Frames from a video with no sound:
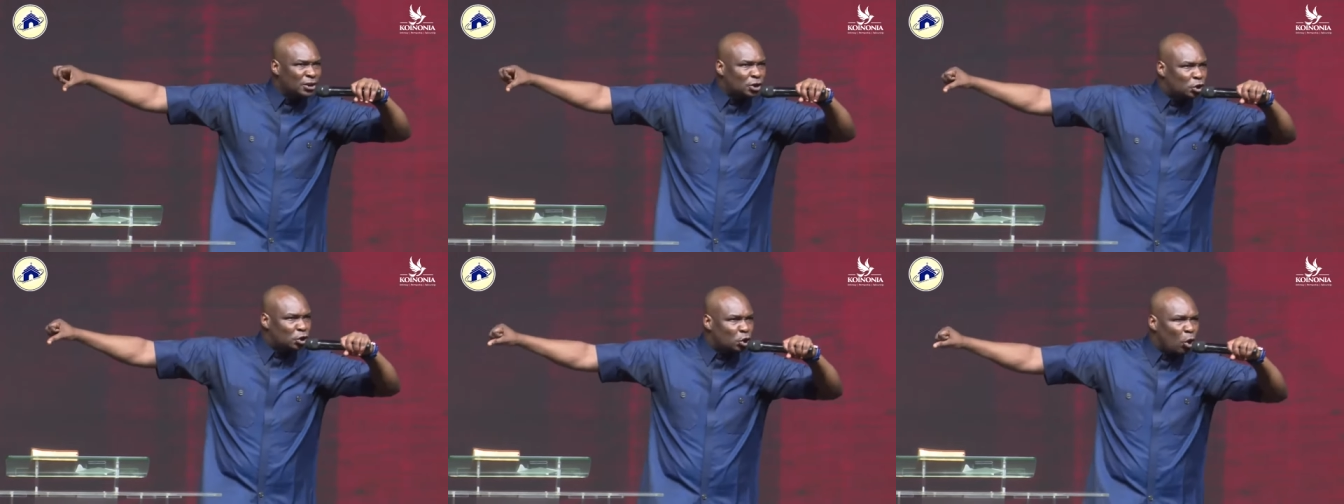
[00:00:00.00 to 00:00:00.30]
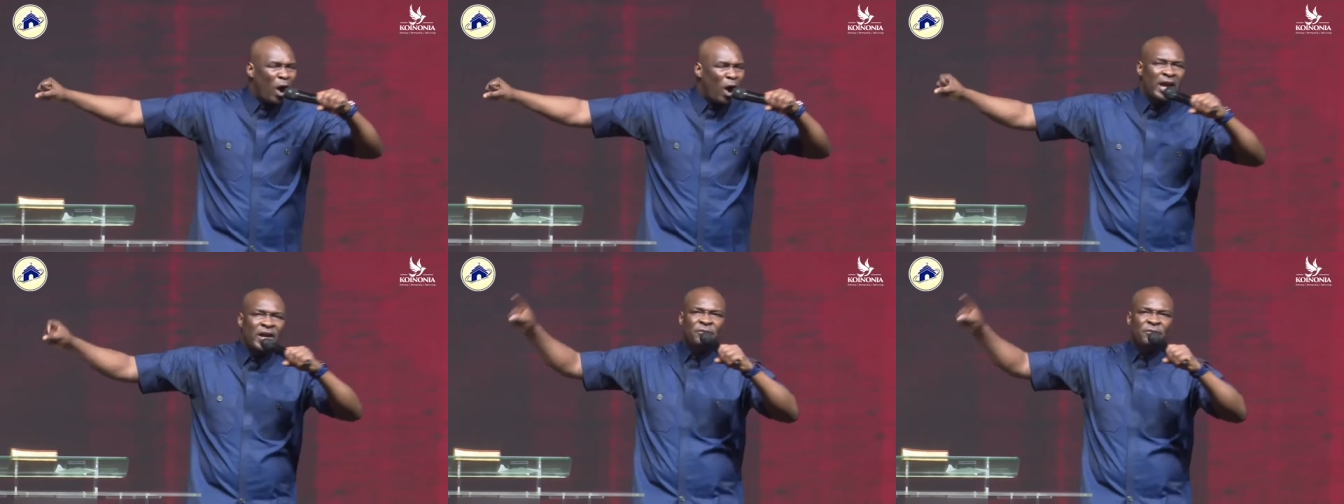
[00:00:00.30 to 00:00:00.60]

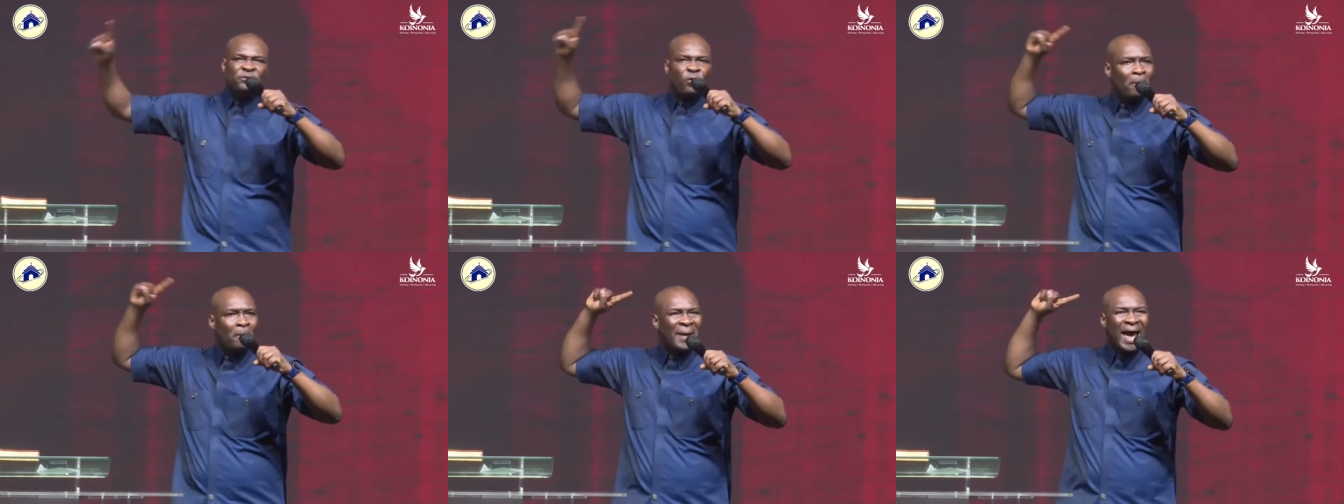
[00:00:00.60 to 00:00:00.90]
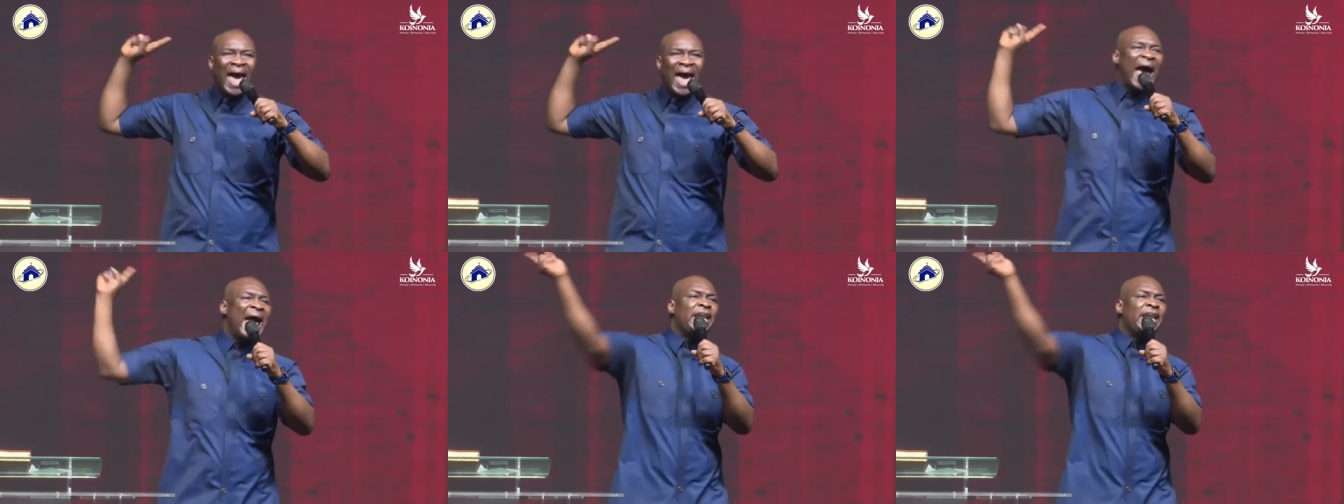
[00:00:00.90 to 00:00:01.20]
drawing from
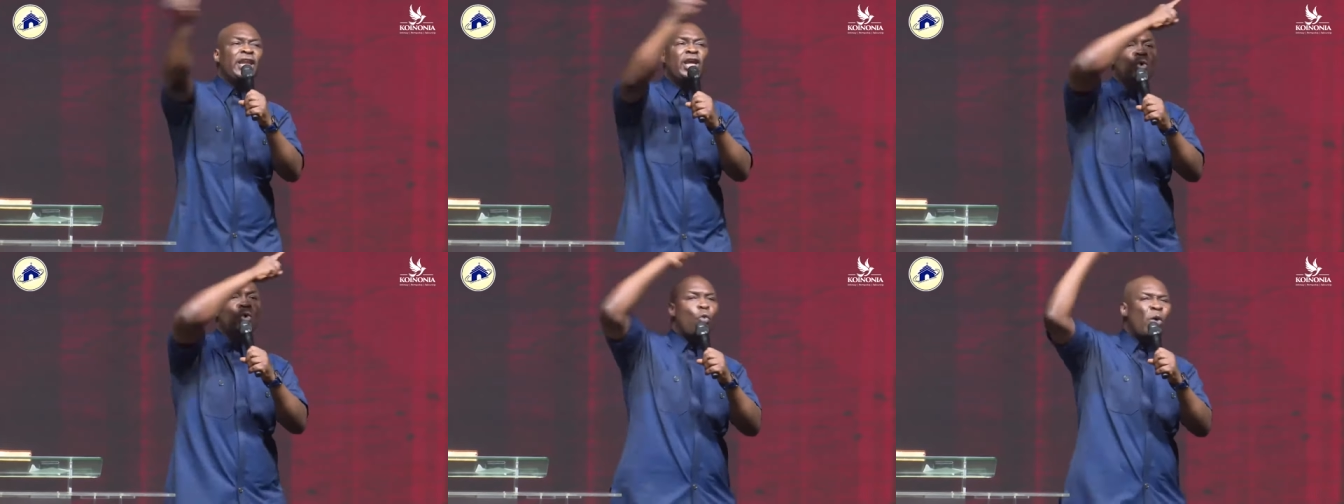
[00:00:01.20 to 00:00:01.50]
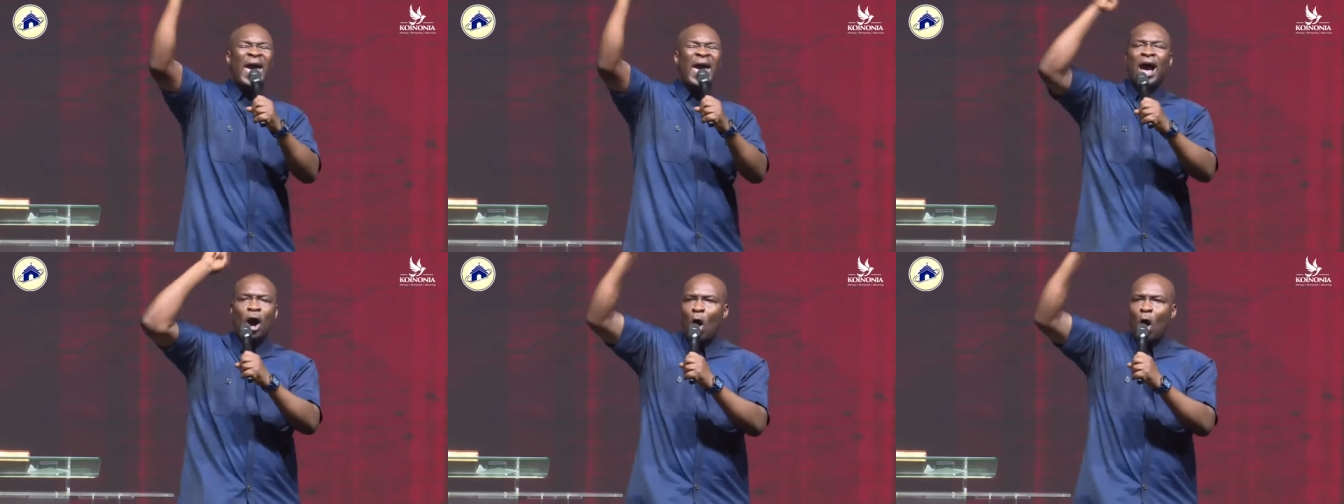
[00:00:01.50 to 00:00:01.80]

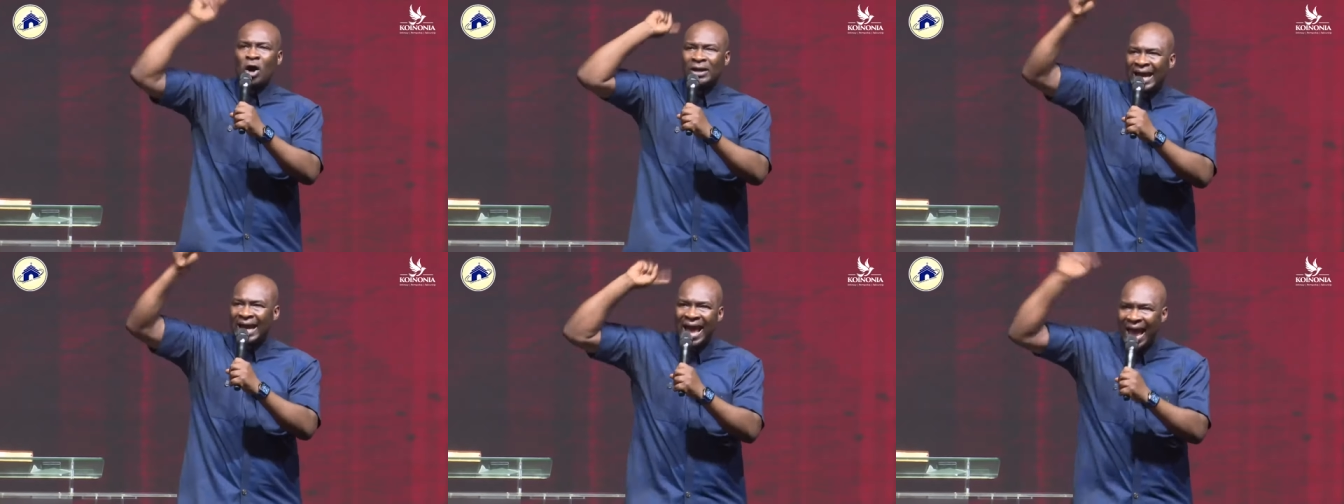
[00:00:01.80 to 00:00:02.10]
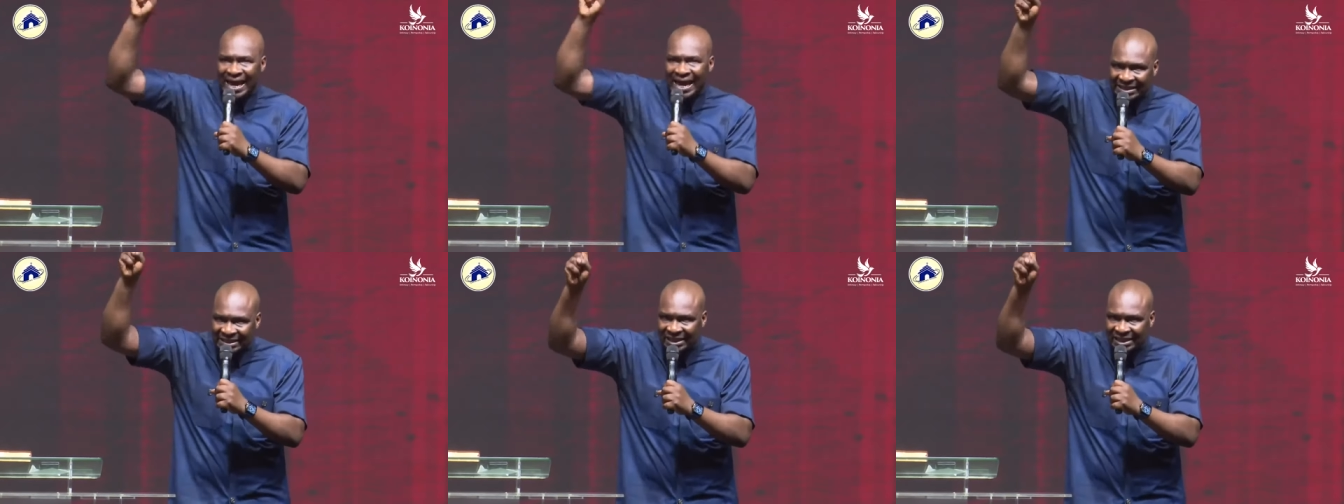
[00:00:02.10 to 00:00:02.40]
anywhere on
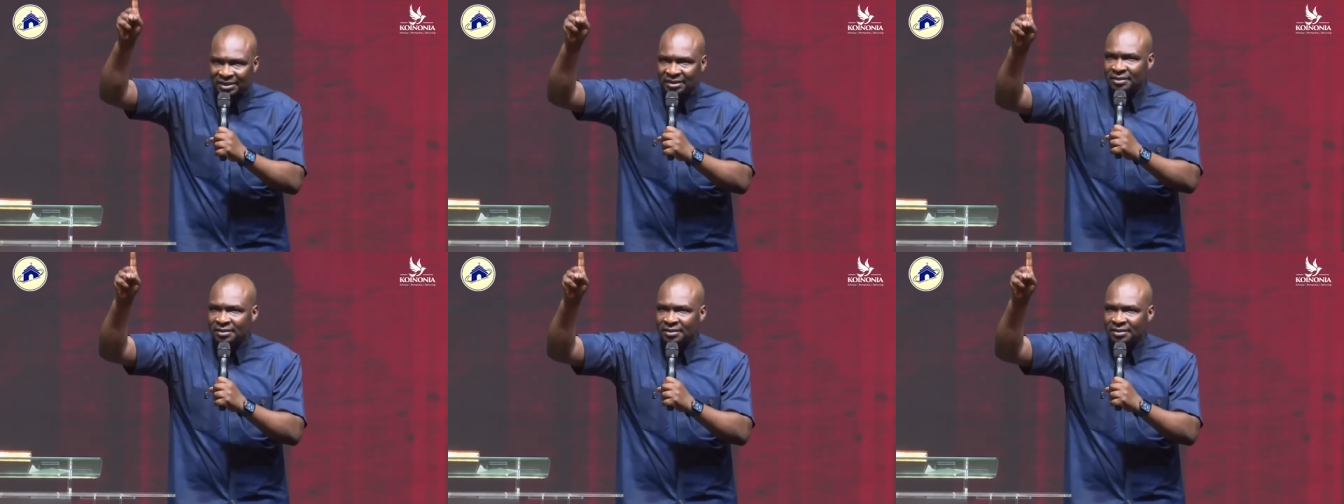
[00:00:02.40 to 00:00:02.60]
earth.